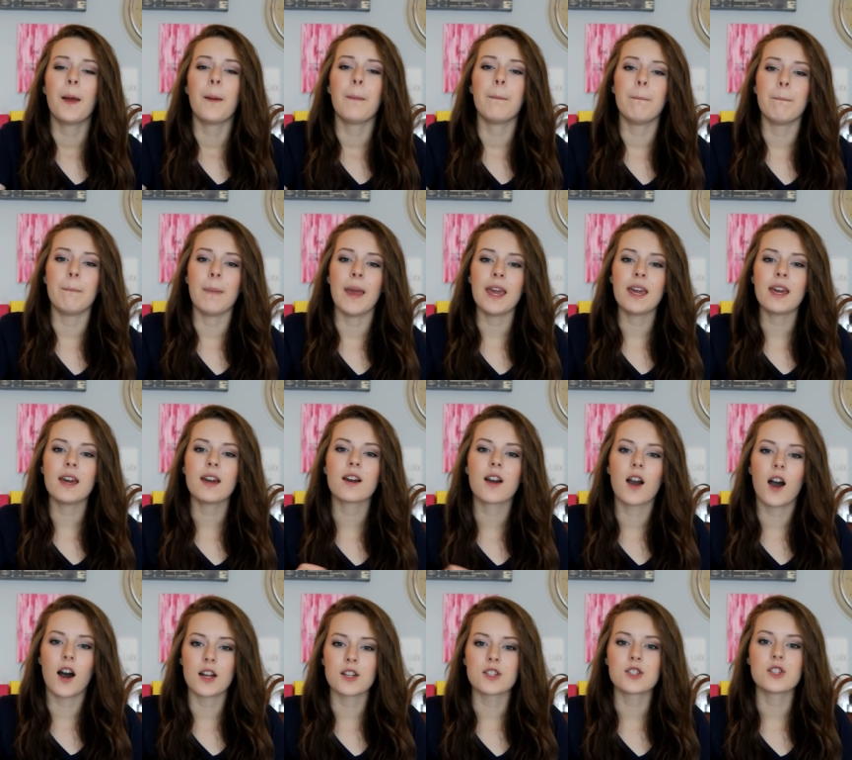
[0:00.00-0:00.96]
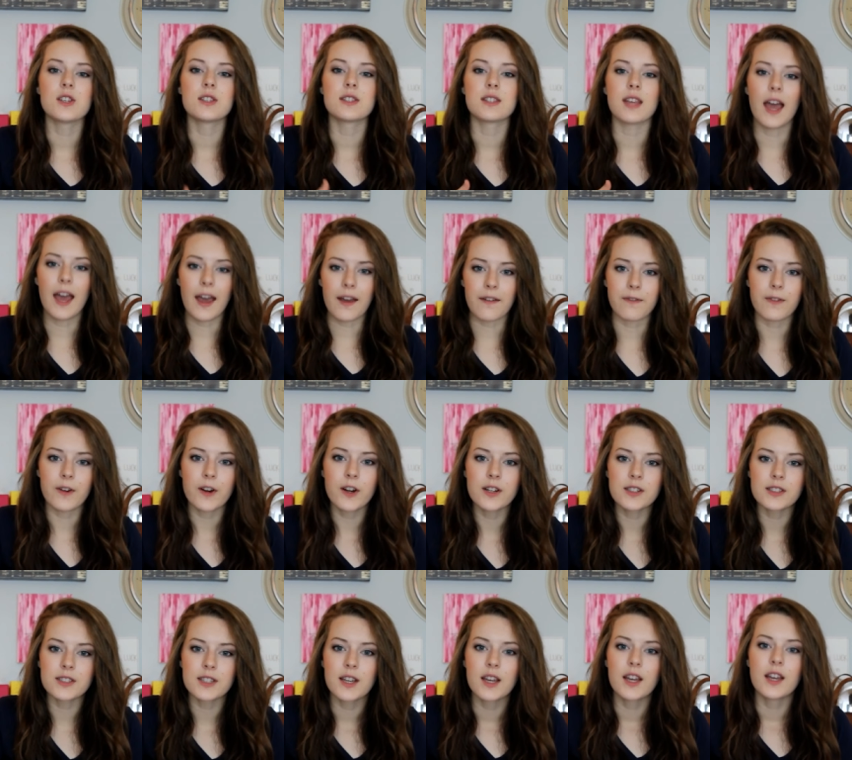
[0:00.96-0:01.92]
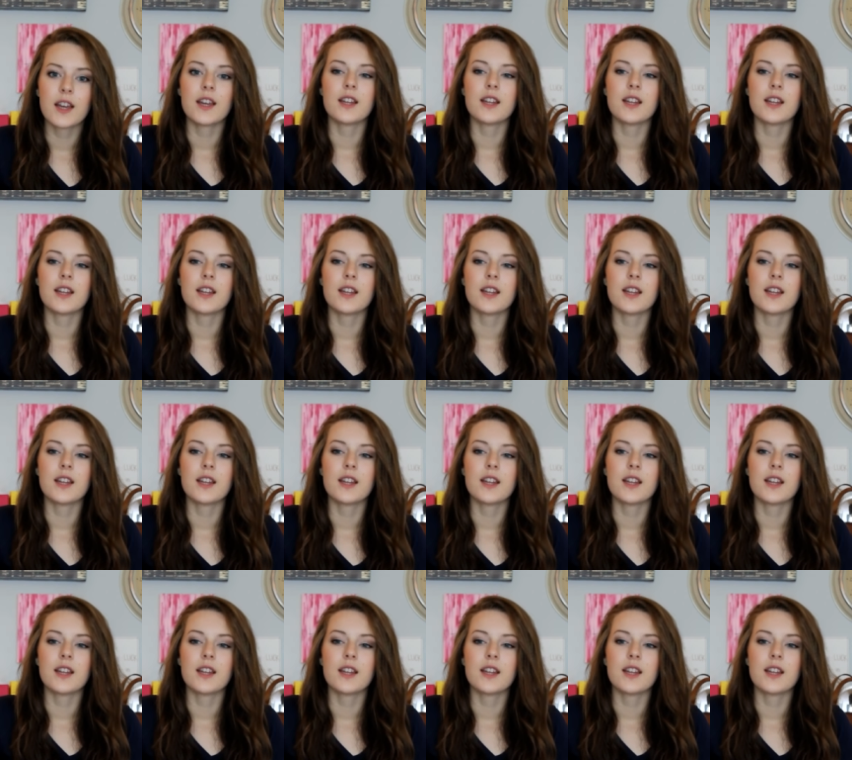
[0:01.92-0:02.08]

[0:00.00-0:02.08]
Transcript: make a conscious effort